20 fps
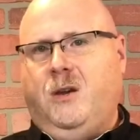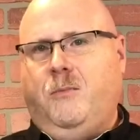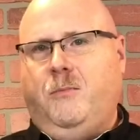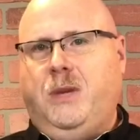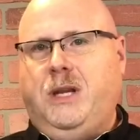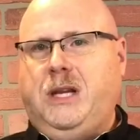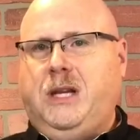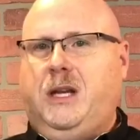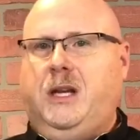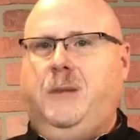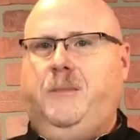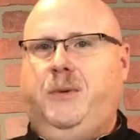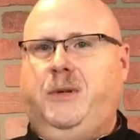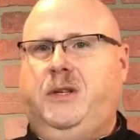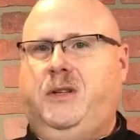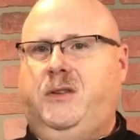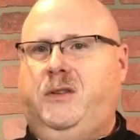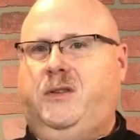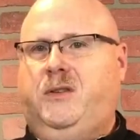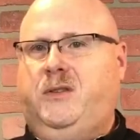Many
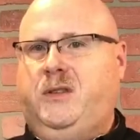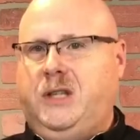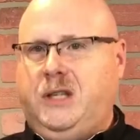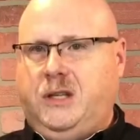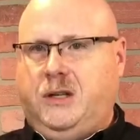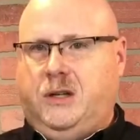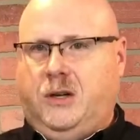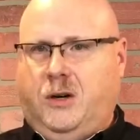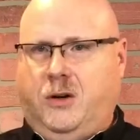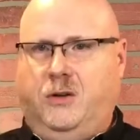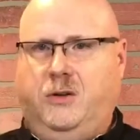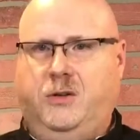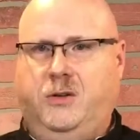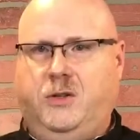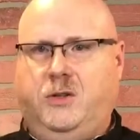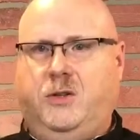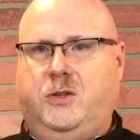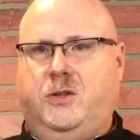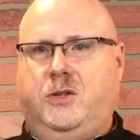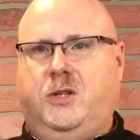companies still
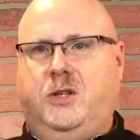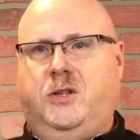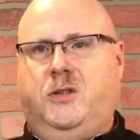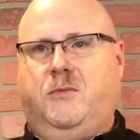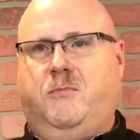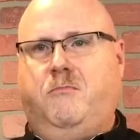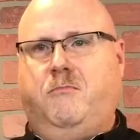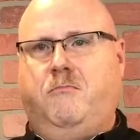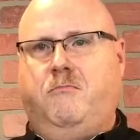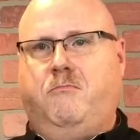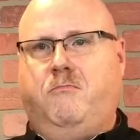just